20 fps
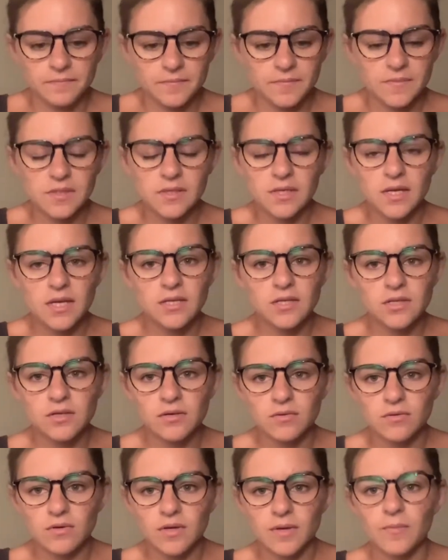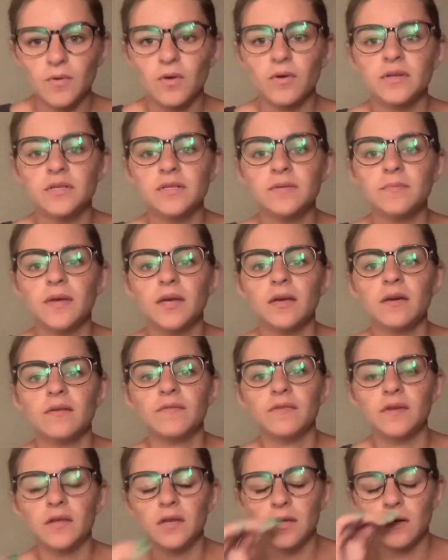stay tuned. I'm going to make a
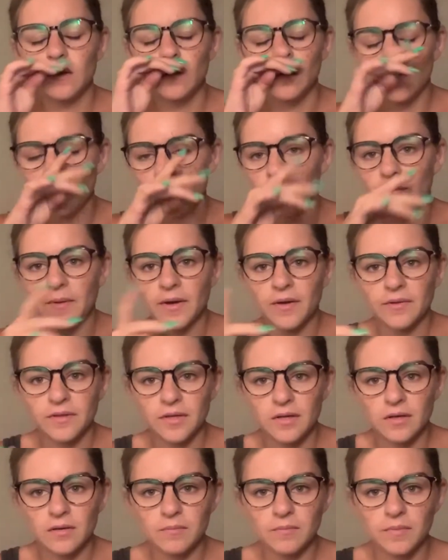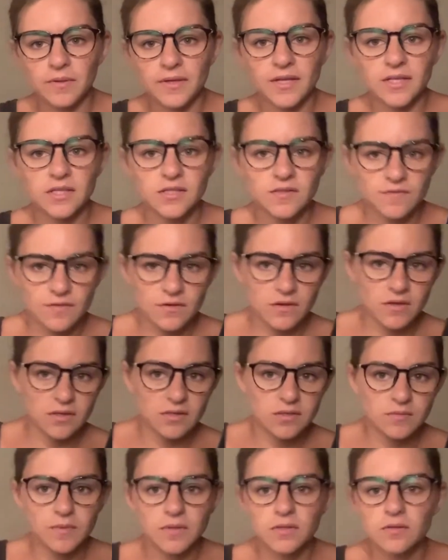video about the complaints for
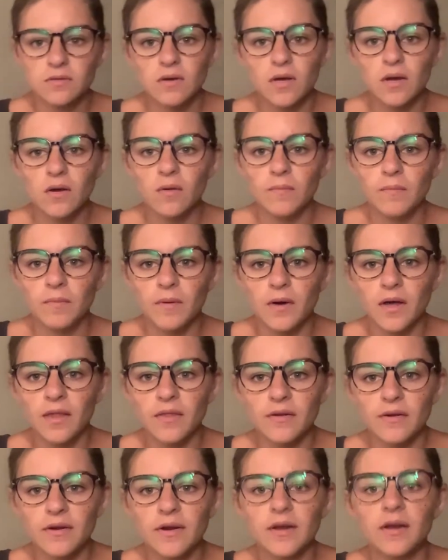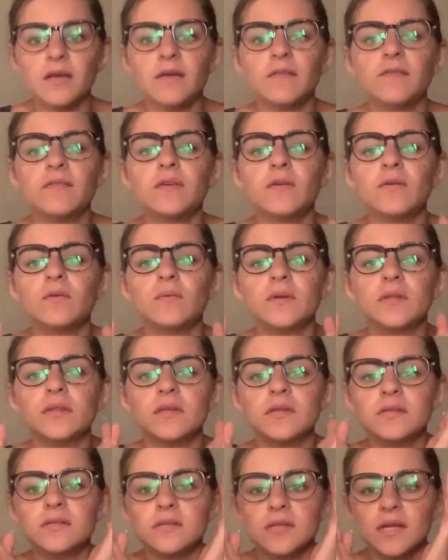this, but so I don't bother any of you with
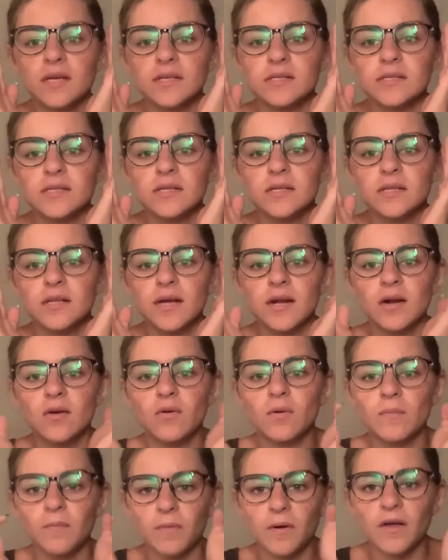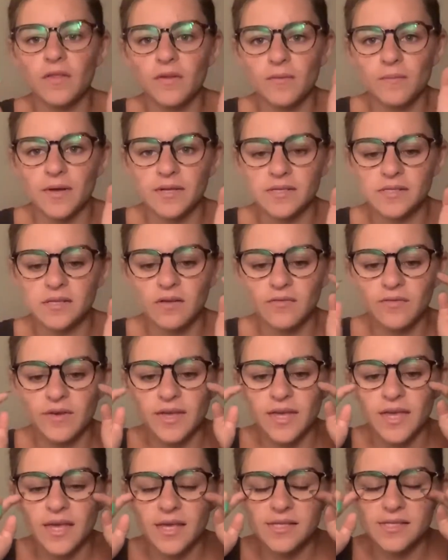this nasty glare or bother myself. I
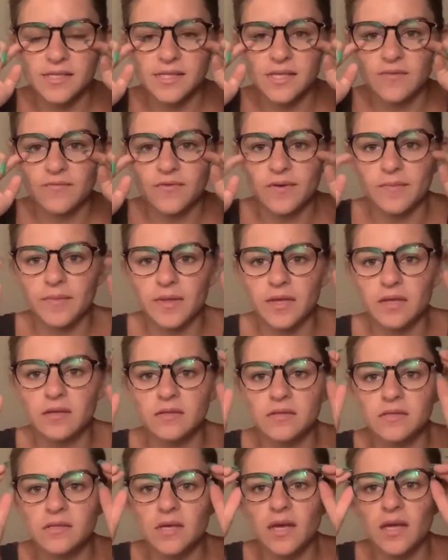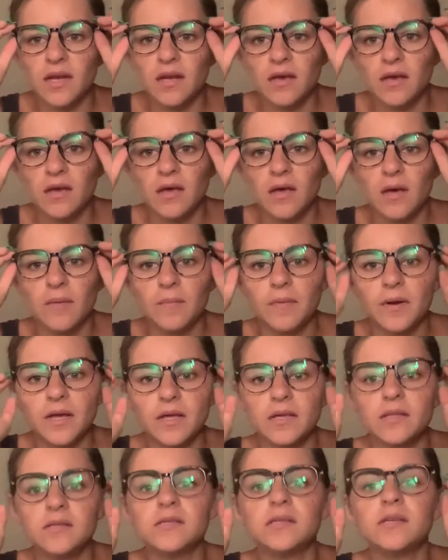can't see it from the inside, but I
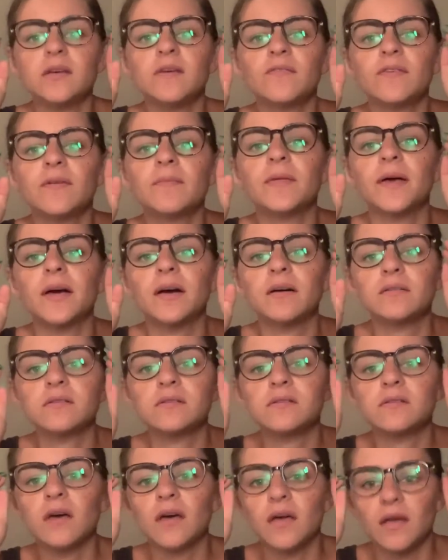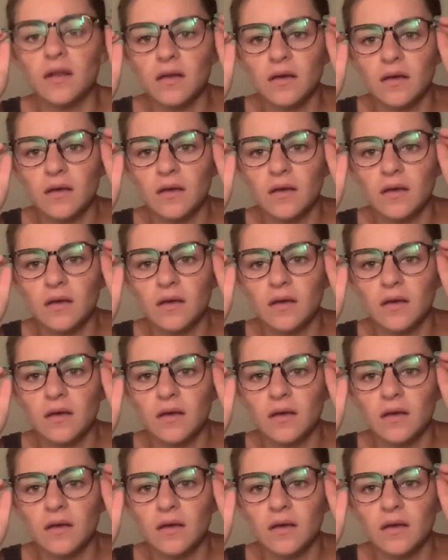can see it from the outside